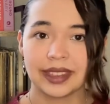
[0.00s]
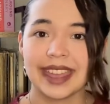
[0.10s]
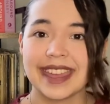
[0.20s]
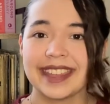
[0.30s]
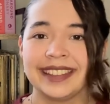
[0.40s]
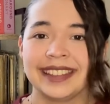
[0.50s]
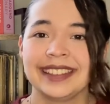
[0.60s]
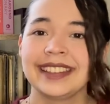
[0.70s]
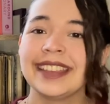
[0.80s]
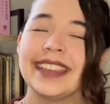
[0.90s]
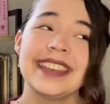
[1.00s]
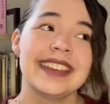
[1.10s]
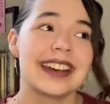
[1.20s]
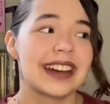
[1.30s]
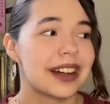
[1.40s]
and
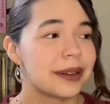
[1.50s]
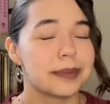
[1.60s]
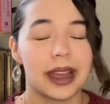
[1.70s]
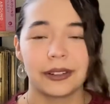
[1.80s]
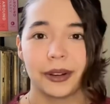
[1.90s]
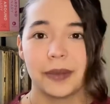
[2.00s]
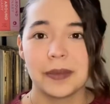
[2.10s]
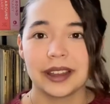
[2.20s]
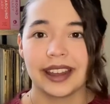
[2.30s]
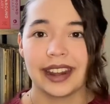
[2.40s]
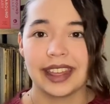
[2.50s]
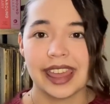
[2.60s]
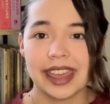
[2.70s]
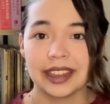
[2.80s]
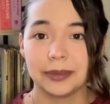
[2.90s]
uh, my room got
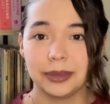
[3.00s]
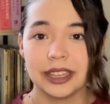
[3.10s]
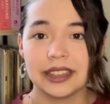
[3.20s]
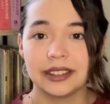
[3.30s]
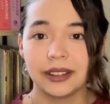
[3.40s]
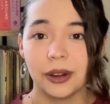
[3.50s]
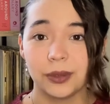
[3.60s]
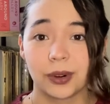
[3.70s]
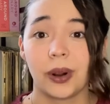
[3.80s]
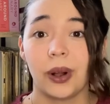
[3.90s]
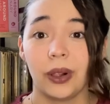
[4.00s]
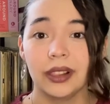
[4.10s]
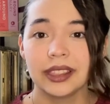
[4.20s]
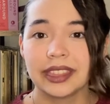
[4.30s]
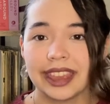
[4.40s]
a complete overhaul.
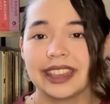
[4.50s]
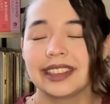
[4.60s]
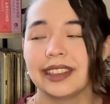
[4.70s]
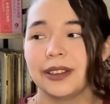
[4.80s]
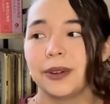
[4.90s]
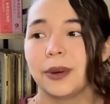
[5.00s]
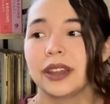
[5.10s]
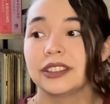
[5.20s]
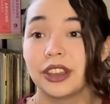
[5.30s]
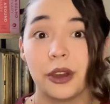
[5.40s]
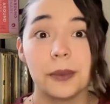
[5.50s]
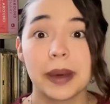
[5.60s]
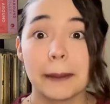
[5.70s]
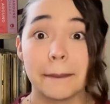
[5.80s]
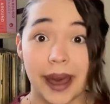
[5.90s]
Thank you to
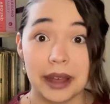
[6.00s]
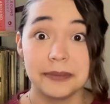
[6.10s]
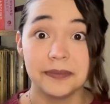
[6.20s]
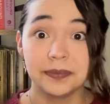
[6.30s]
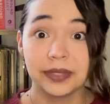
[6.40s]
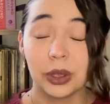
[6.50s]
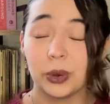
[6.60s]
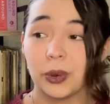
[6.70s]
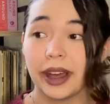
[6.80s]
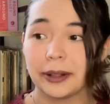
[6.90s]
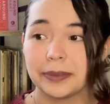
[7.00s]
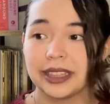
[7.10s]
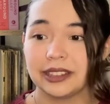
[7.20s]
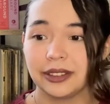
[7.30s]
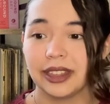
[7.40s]
my mom who helped me
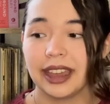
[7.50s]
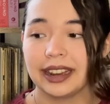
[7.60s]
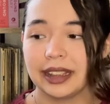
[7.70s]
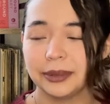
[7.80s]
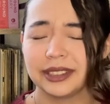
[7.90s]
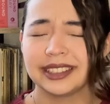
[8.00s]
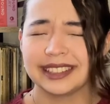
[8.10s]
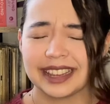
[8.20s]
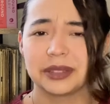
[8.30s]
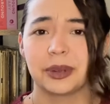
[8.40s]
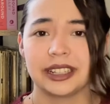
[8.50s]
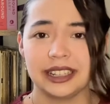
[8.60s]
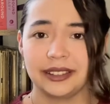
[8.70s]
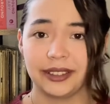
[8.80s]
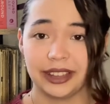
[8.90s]
do that. It was in desperate need
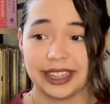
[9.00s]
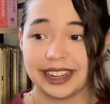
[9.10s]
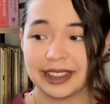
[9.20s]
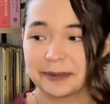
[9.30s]
of cleaning.